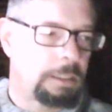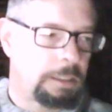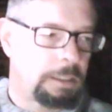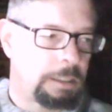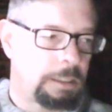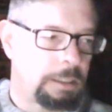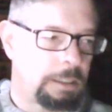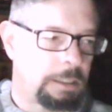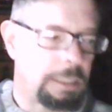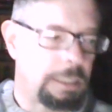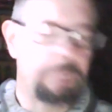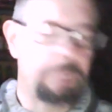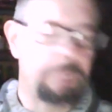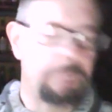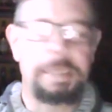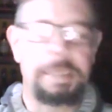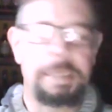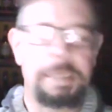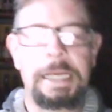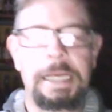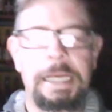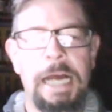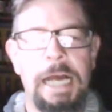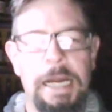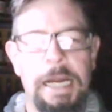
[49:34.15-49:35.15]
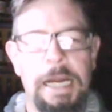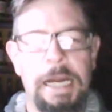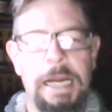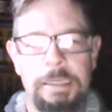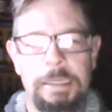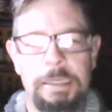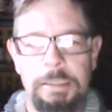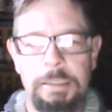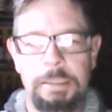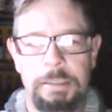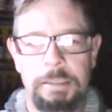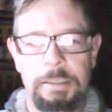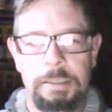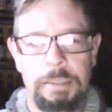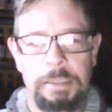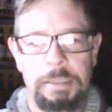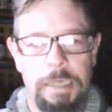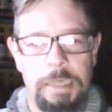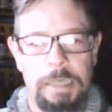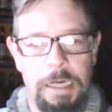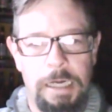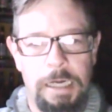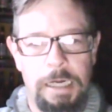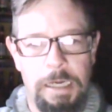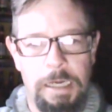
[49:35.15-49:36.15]
and the peacock
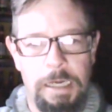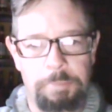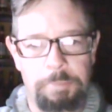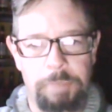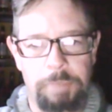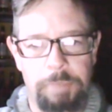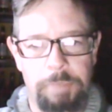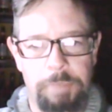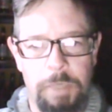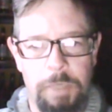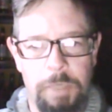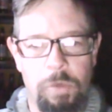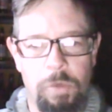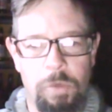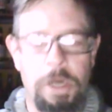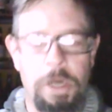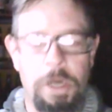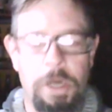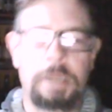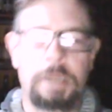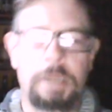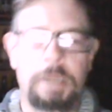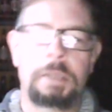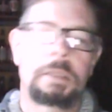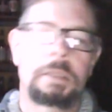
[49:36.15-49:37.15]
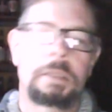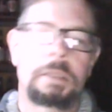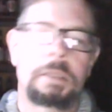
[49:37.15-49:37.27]
uh, brickwork,